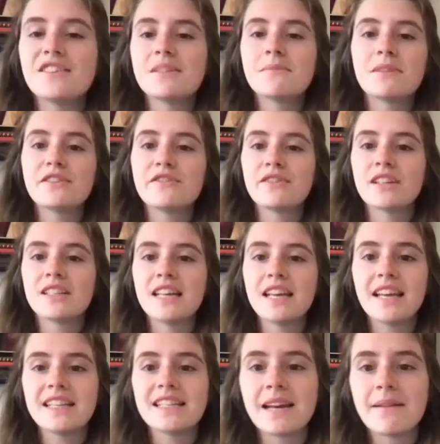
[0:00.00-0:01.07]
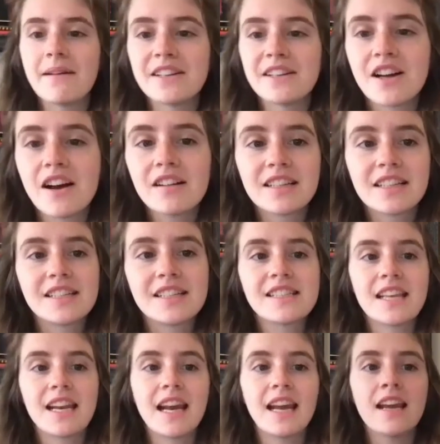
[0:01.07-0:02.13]
you so much for taking time out to talk to us
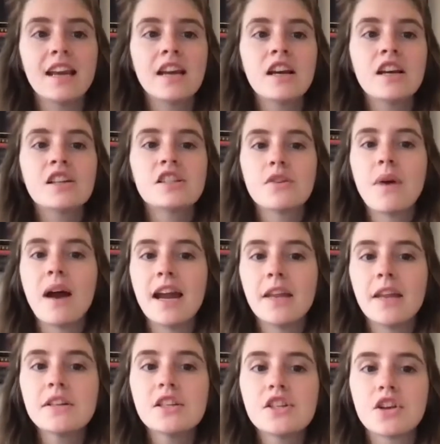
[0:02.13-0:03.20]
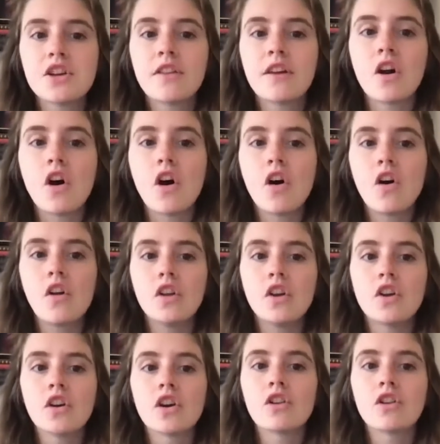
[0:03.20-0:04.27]
today. So, how do you ensure that all
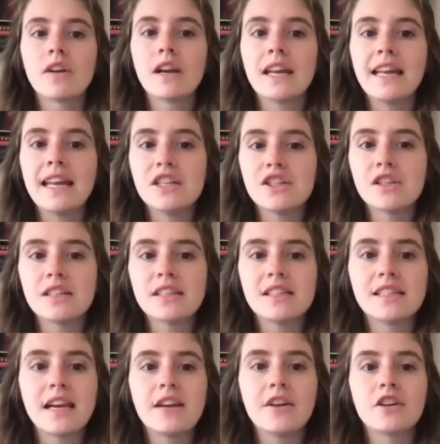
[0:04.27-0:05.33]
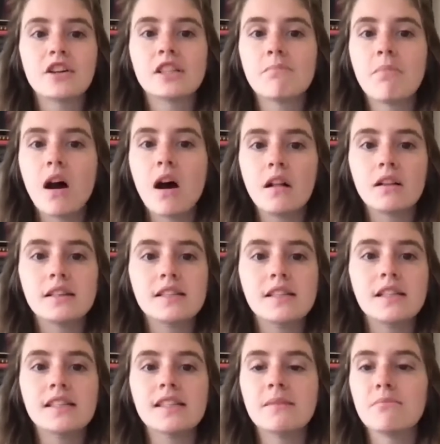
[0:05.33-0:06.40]
your accreditation standards,
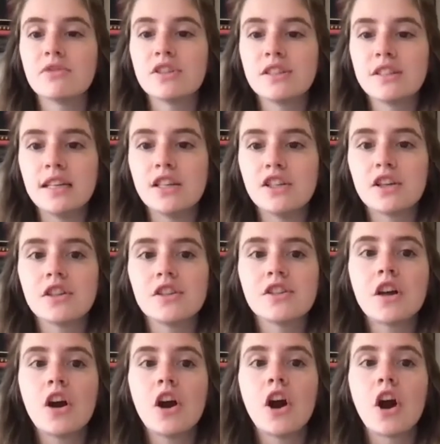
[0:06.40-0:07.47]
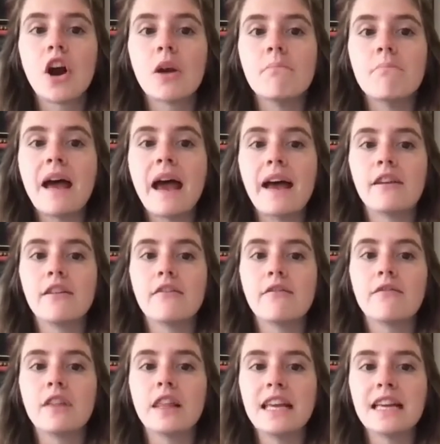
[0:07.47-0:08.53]
policies, and procedures are met
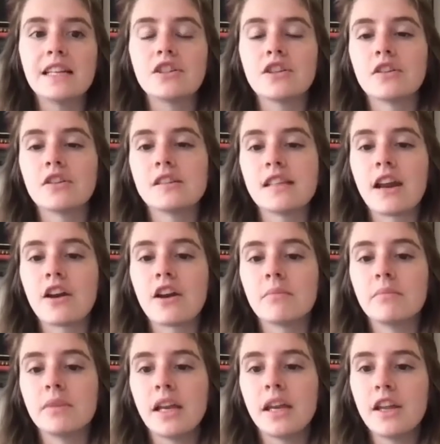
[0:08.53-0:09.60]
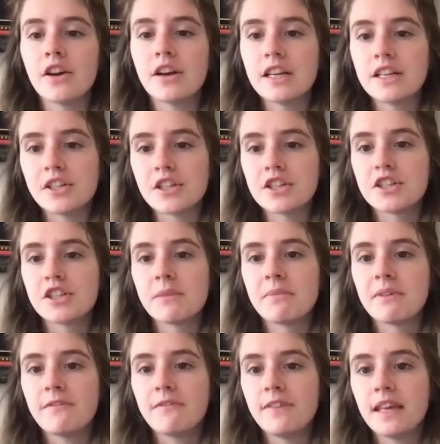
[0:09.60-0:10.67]
for the interns that are completing your
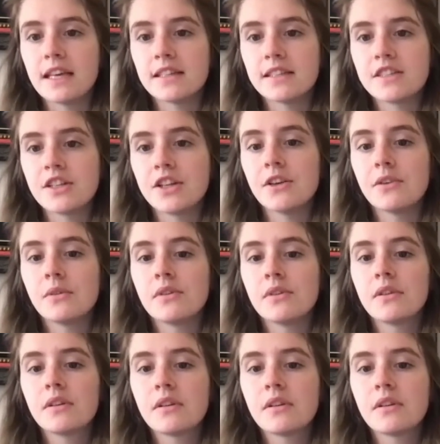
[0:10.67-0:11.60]
internship at VSU?